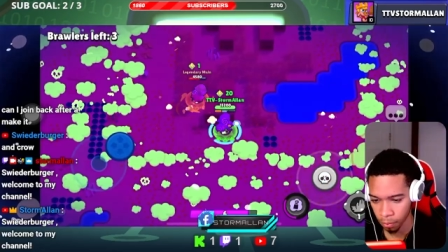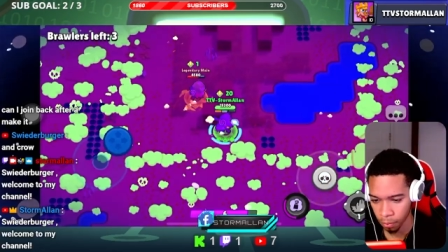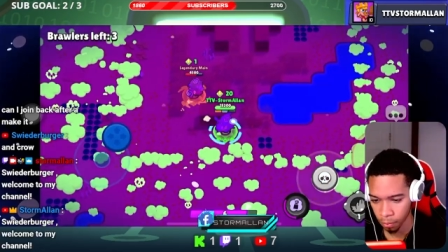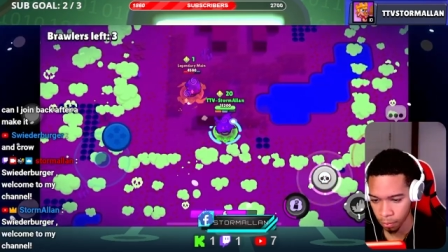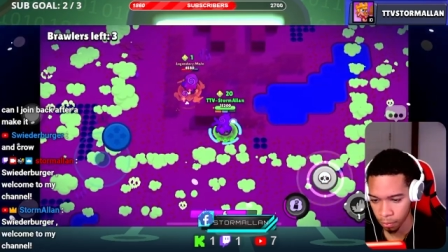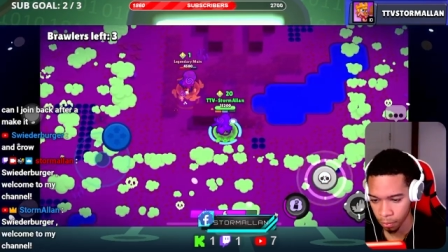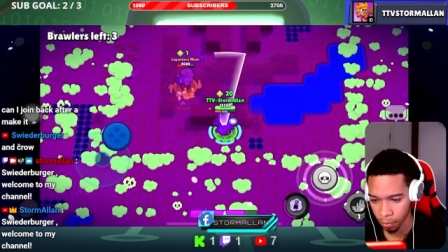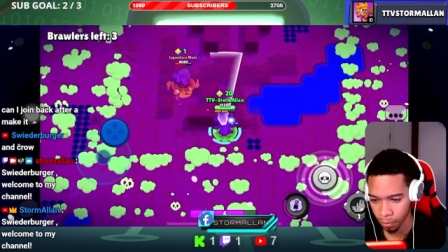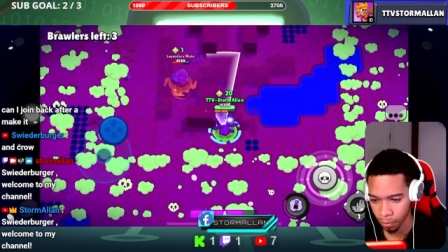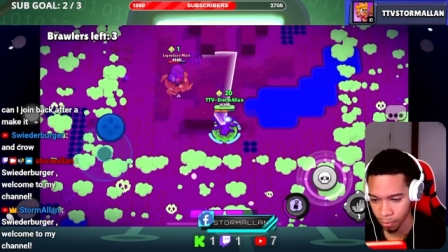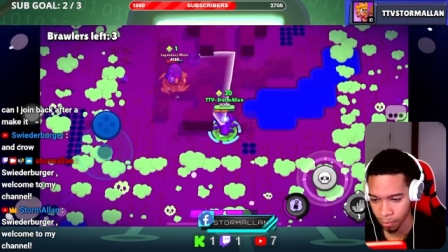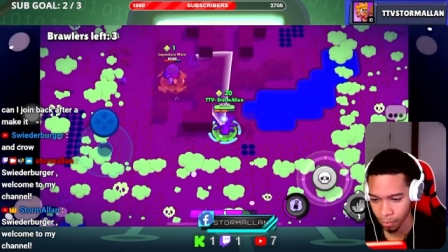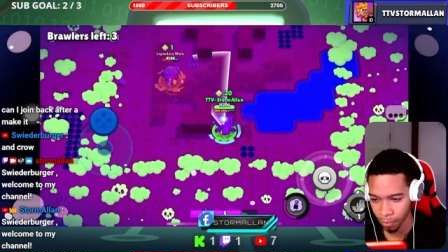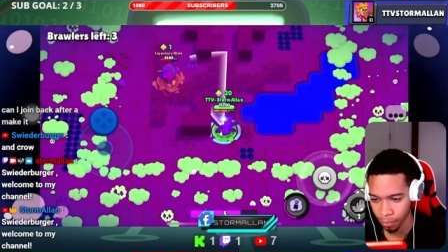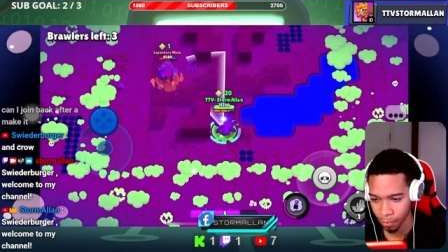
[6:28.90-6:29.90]
Oh, good kid,
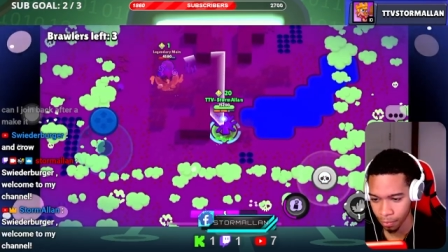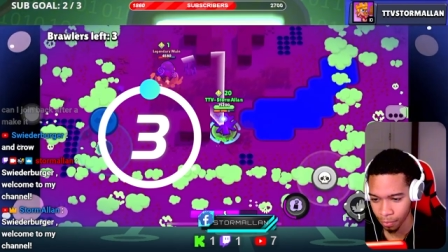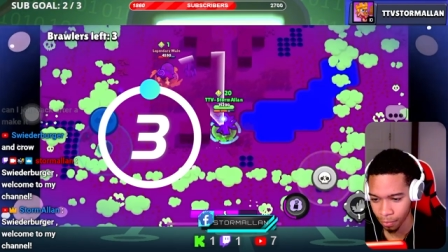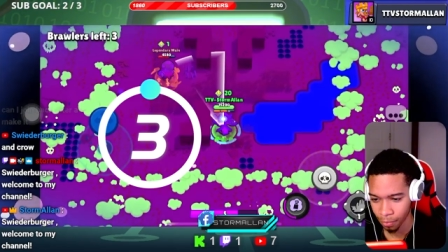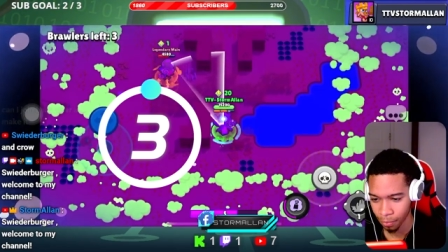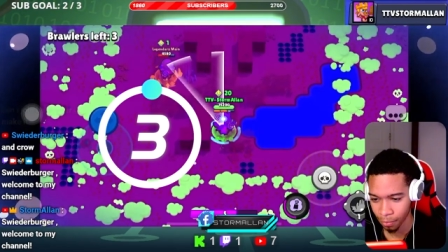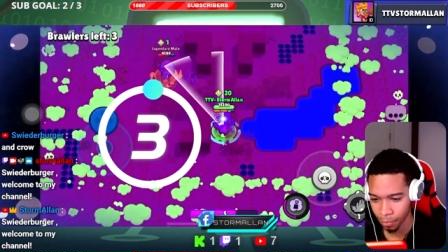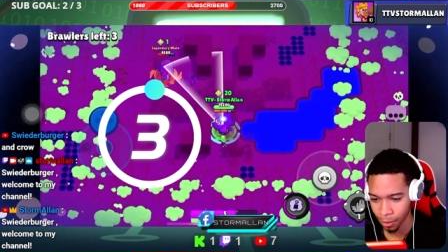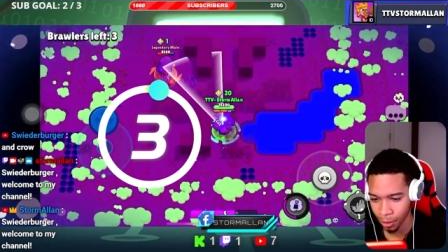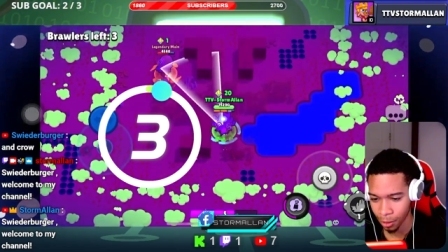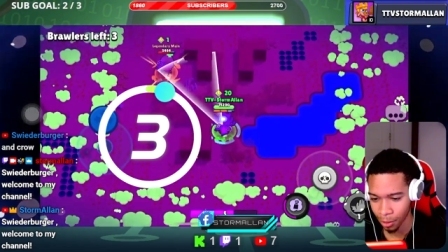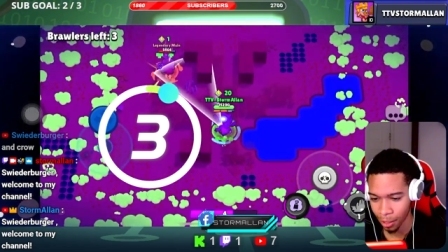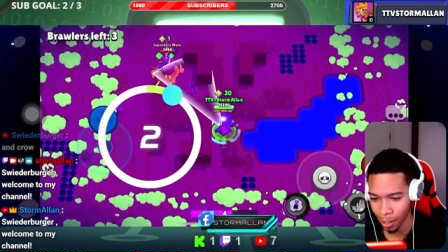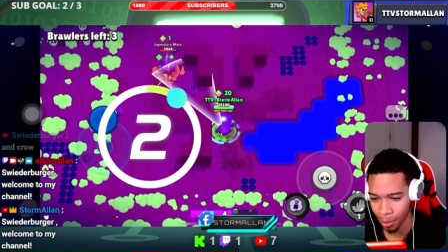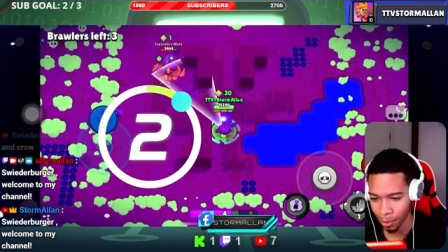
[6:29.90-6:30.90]
good kid. Oh,
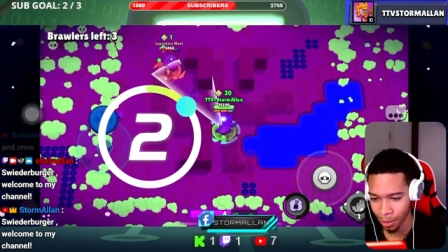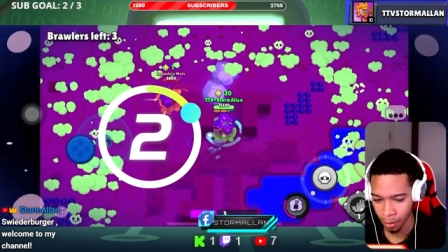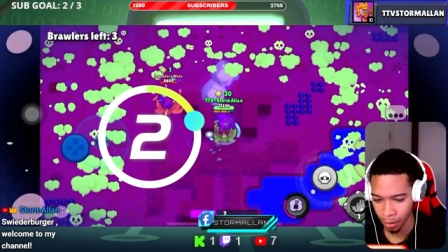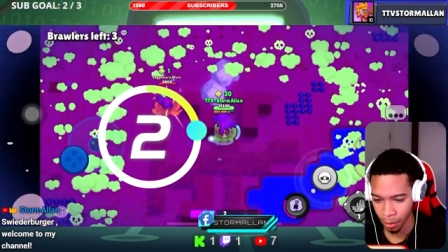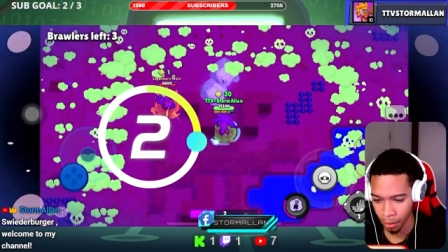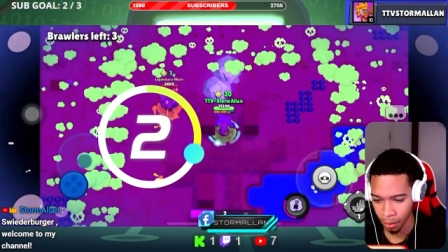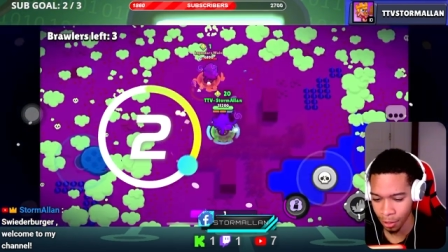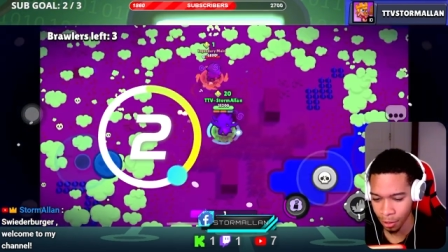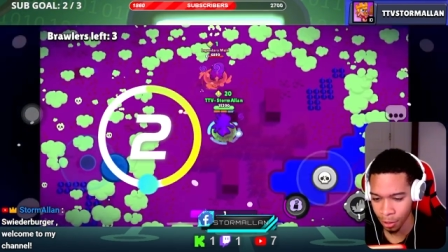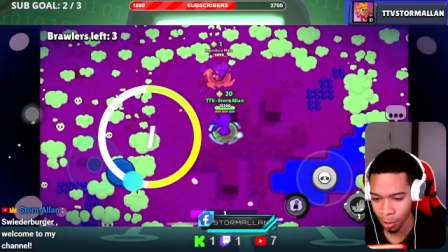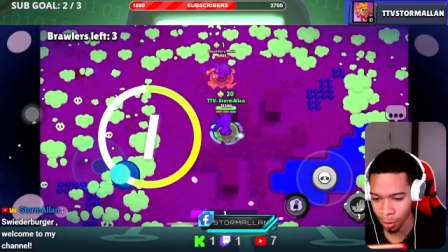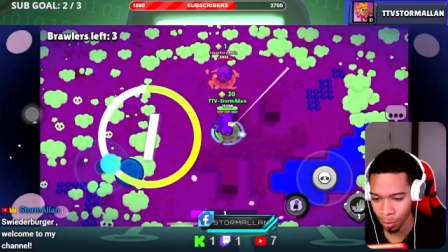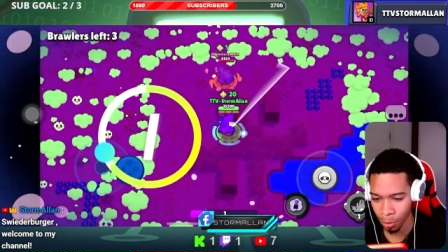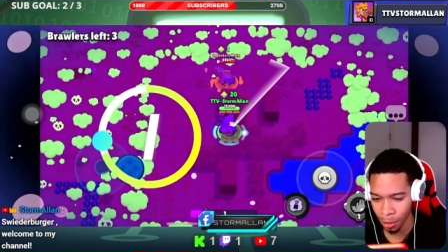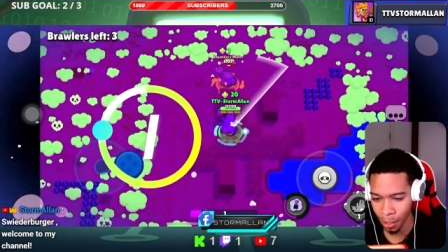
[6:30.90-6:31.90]
that was that
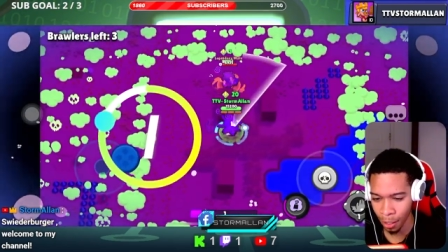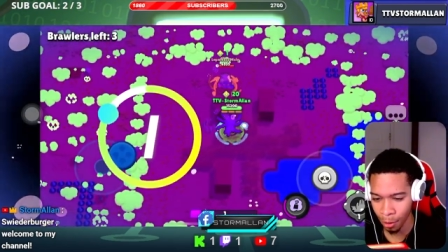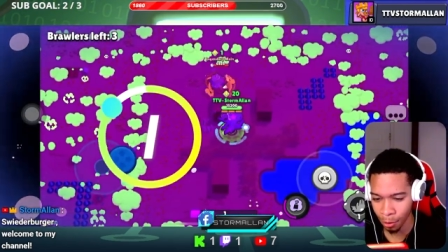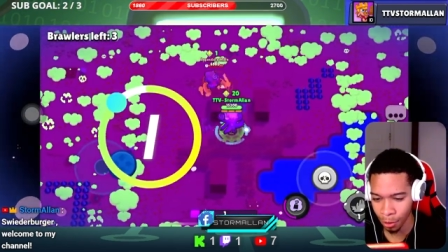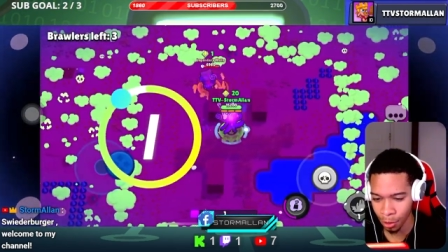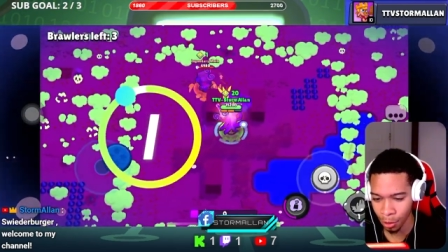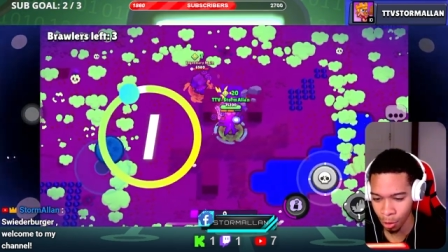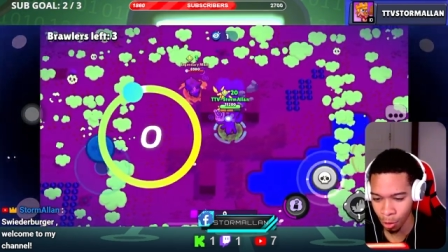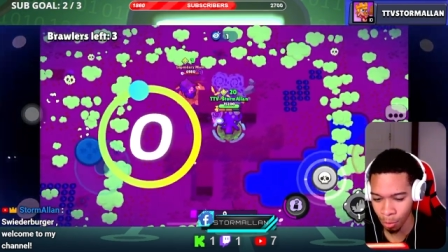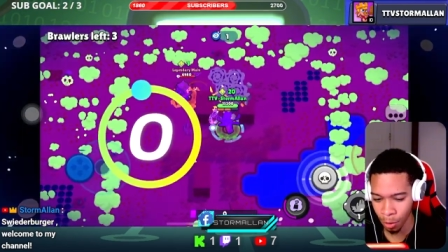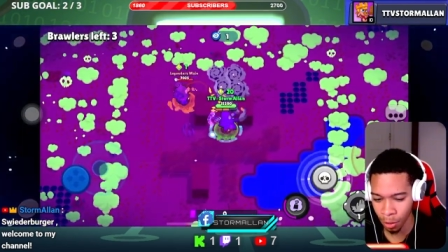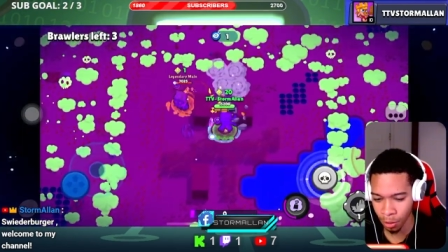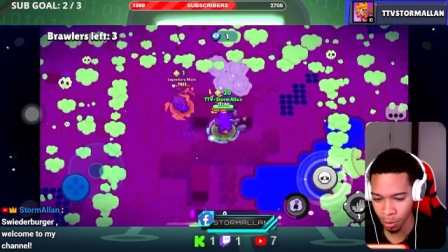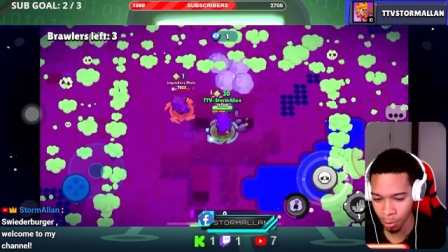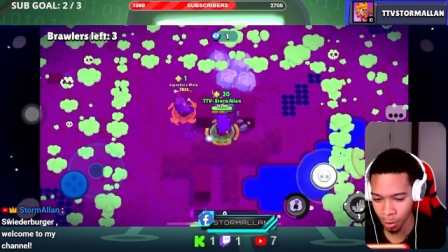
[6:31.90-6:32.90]
slowing me down so
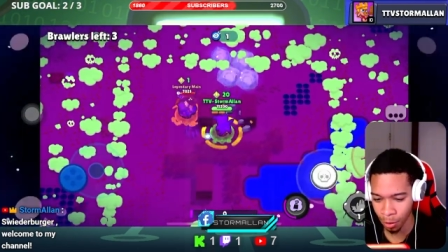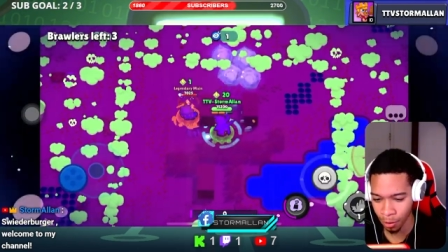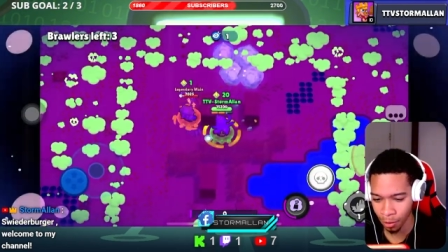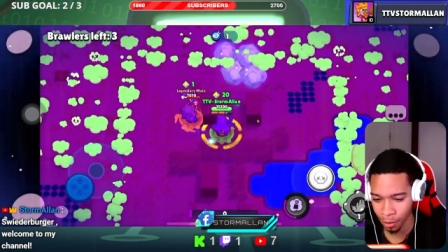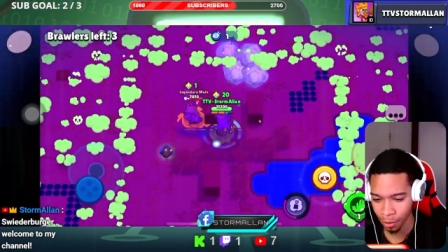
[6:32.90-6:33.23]
much, bro.